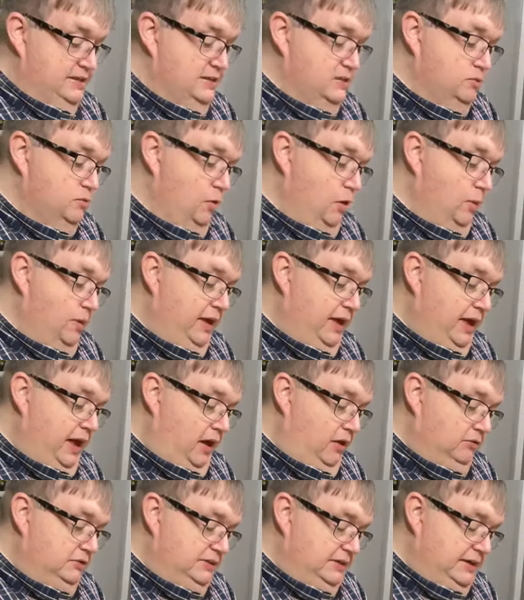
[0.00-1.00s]
This is what we
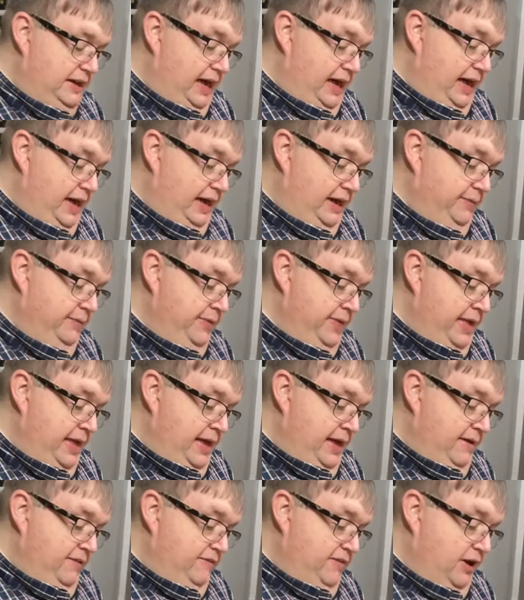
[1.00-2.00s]
call tonight
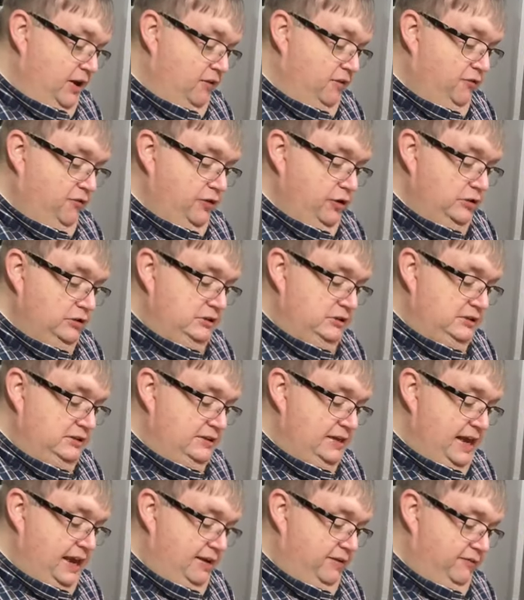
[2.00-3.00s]
finger
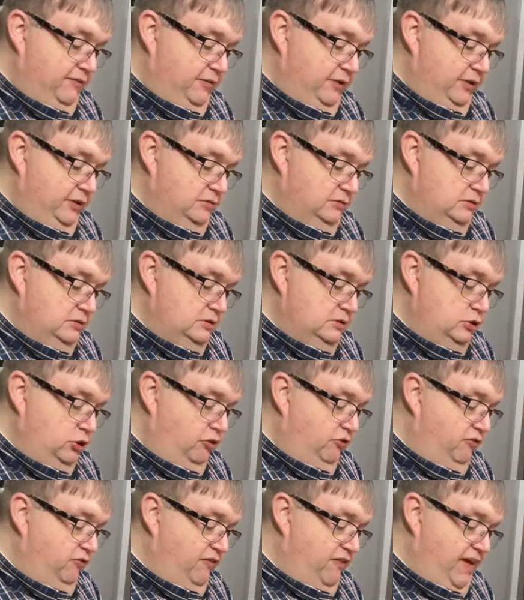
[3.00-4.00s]
foods and snack foods.
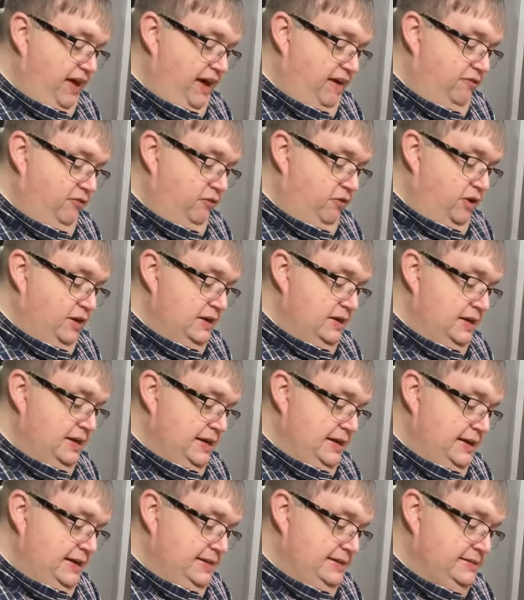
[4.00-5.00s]
Your favorite
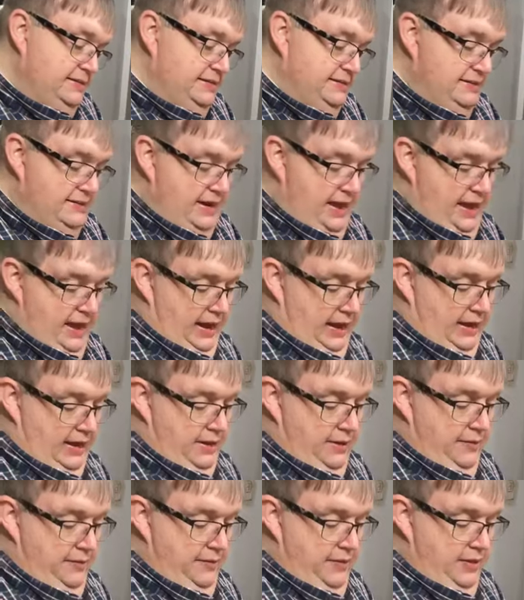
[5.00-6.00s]

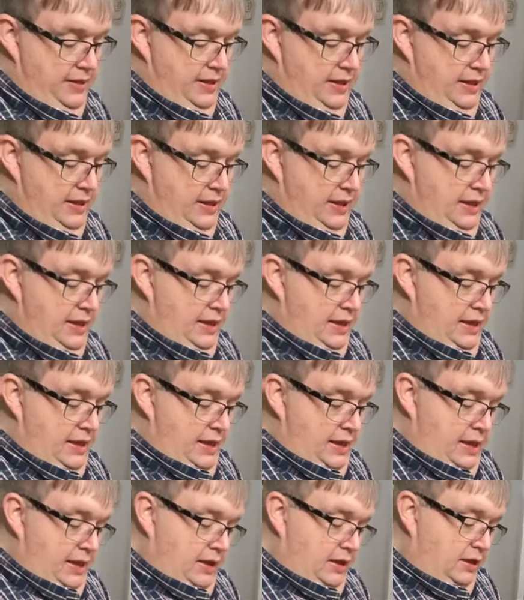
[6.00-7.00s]
snack.
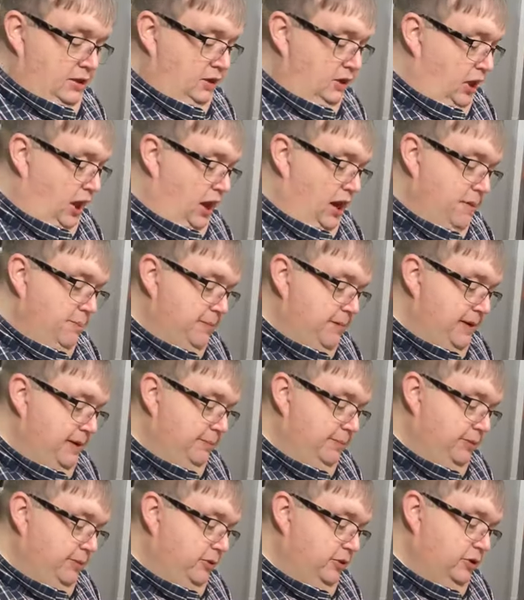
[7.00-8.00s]
A lot of
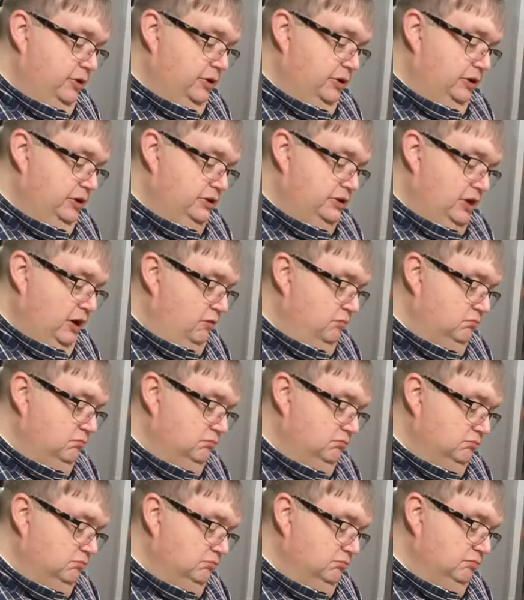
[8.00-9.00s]
people
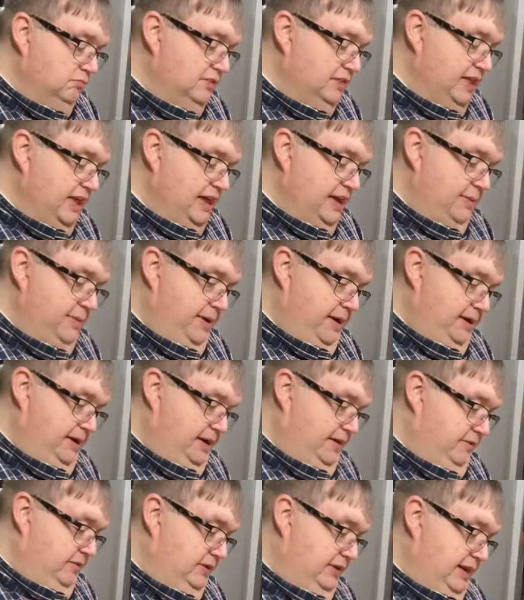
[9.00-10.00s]
don't think
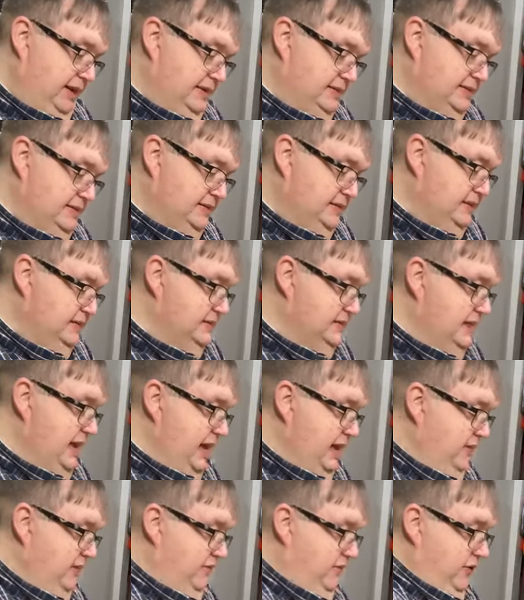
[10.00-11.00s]
about deviled eggs as a
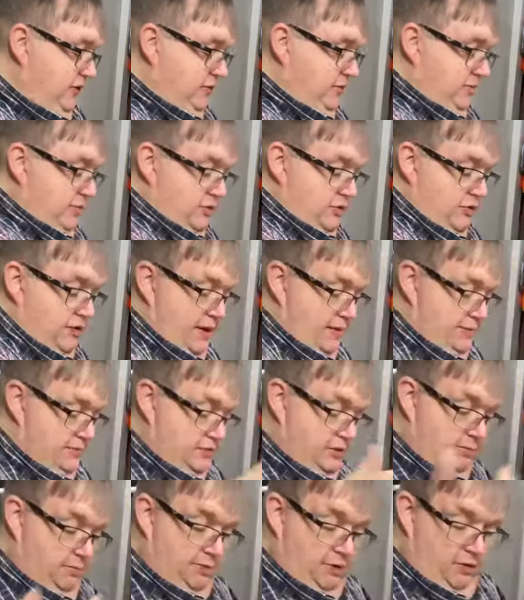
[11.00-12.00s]
snack food, but they're
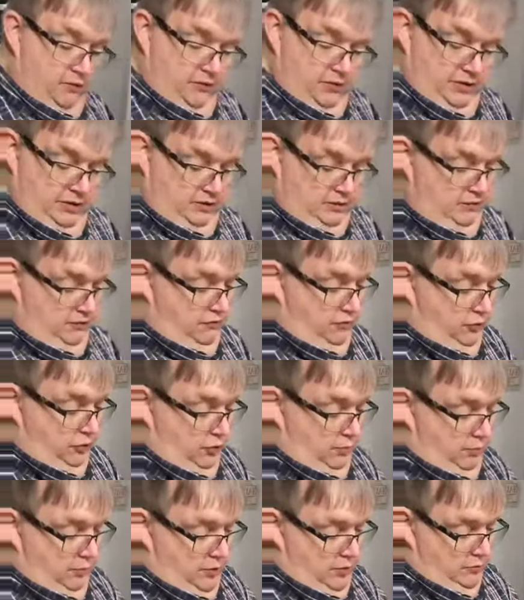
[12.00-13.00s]
actually perfect. They're
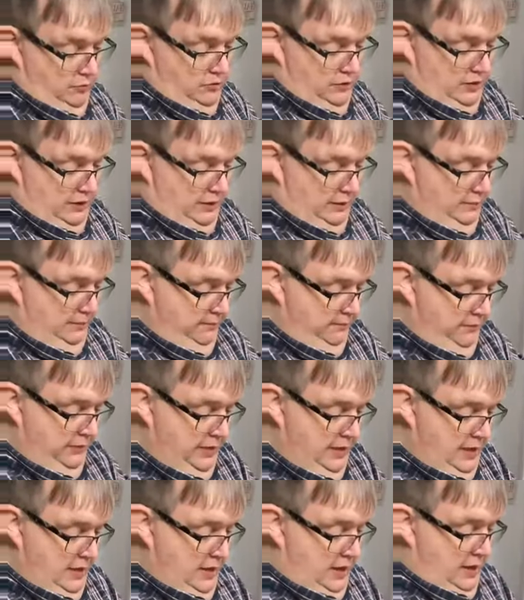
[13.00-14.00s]
full of protein.
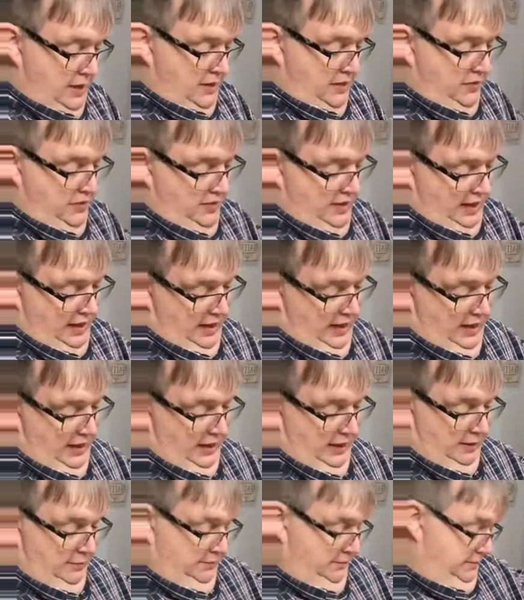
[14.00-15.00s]

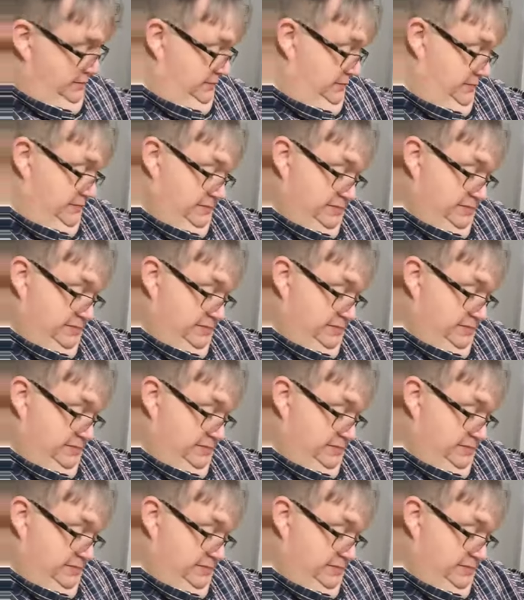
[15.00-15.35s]
They